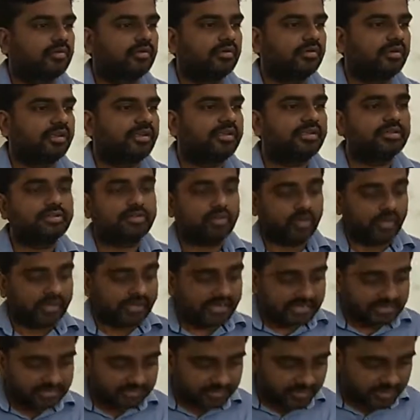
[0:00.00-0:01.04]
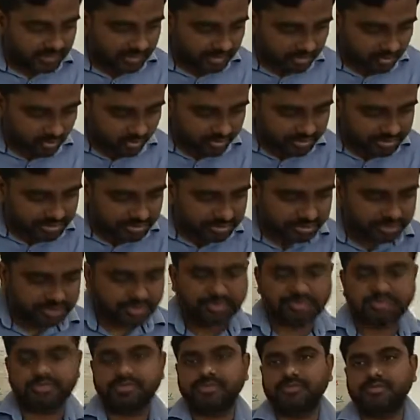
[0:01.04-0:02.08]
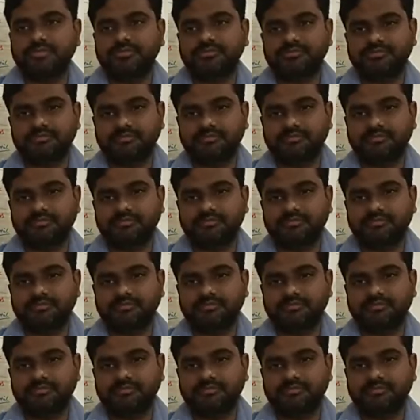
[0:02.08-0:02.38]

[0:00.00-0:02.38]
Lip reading: in toilets we are going to use.